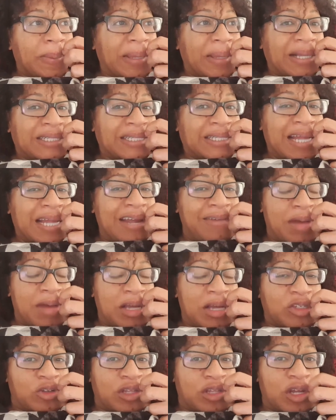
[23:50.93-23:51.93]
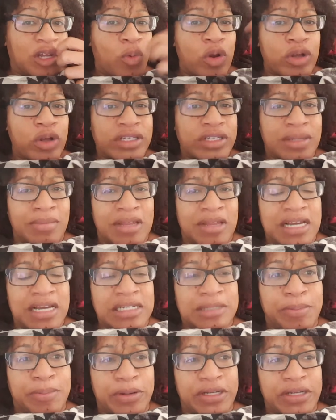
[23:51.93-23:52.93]
slave master, there were some
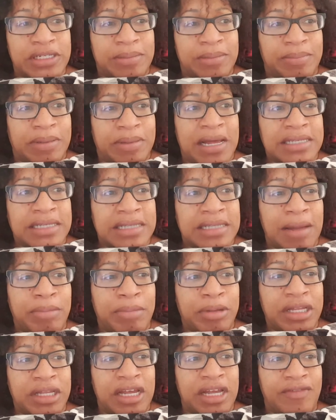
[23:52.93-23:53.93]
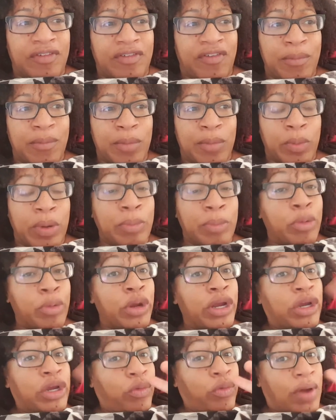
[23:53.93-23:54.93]
things put into place, I believe, if I'm
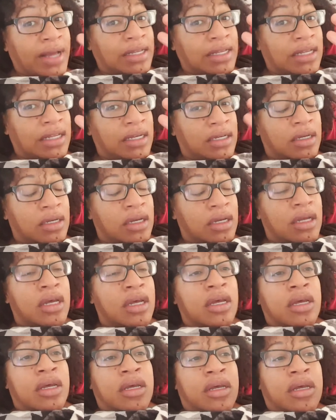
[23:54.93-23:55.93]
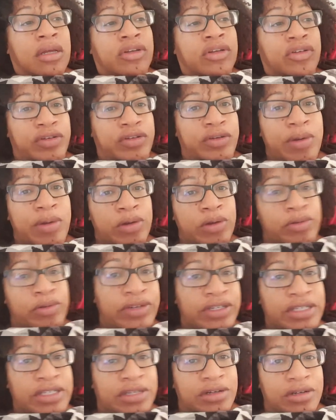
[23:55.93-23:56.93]
remembering correctly. Do your own
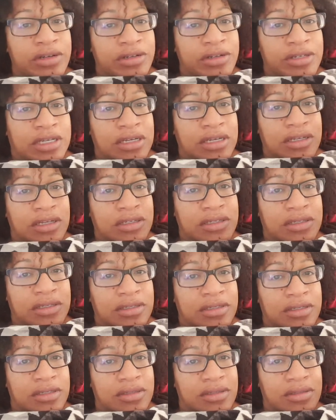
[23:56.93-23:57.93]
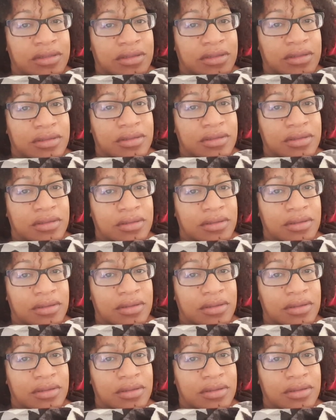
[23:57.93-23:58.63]
research, because